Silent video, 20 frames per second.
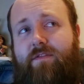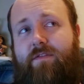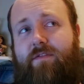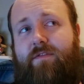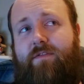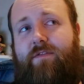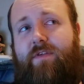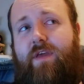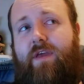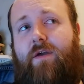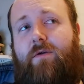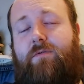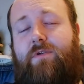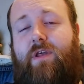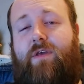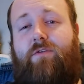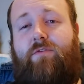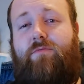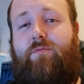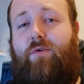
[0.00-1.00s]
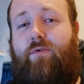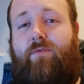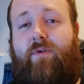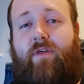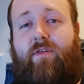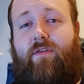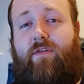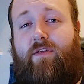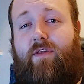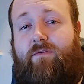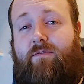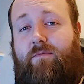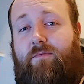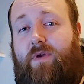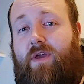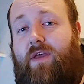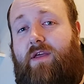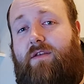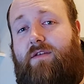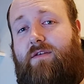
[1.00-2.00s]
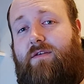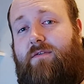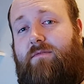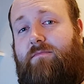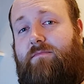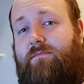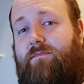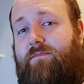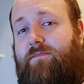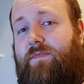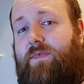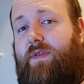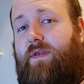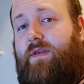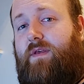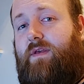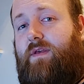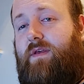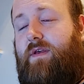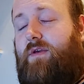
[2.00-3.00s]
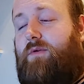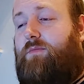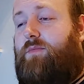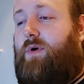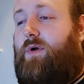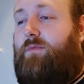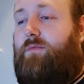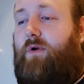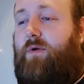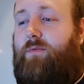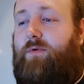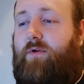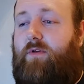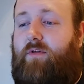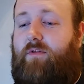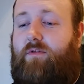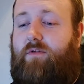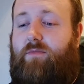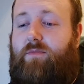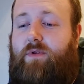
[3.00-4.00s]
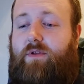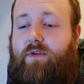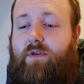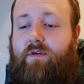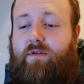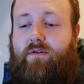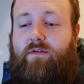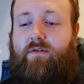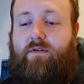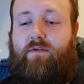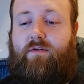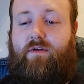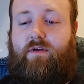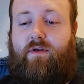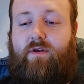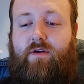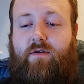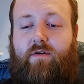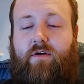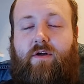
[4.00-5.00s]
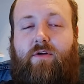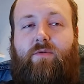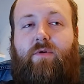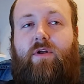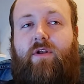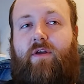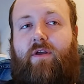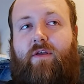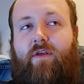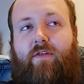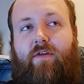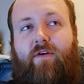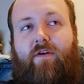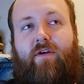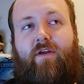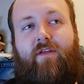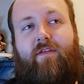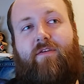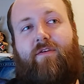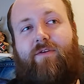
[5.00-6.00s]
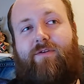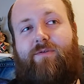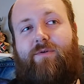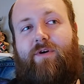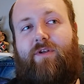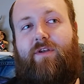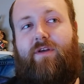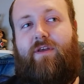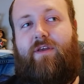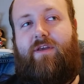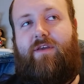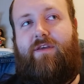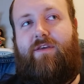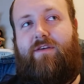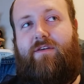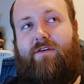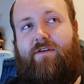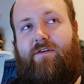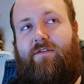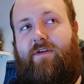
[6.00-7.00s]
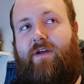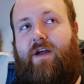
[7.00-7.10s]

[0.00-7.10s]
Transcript: the only good movies he's ever made. But in my personal opinion, I quite like Signs, I quite like The